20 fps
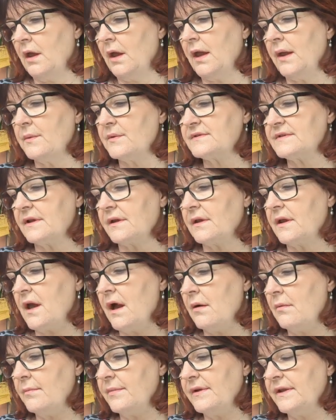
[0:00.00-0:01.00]
it was a
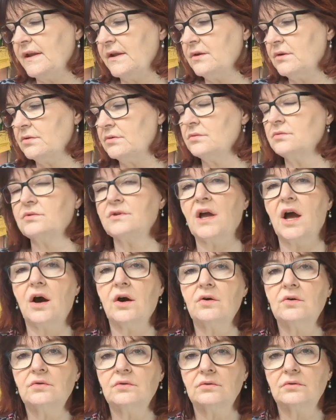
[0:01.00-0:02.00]
company called
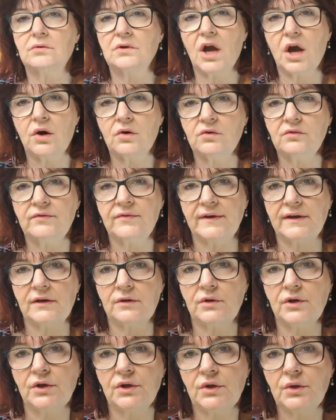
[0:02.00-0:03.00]

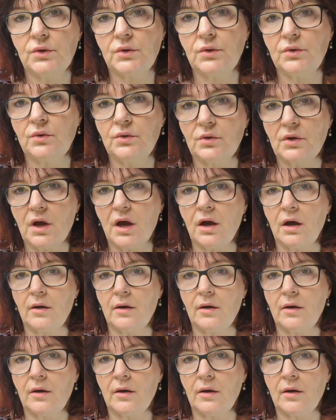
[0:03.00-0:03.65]
Colville, who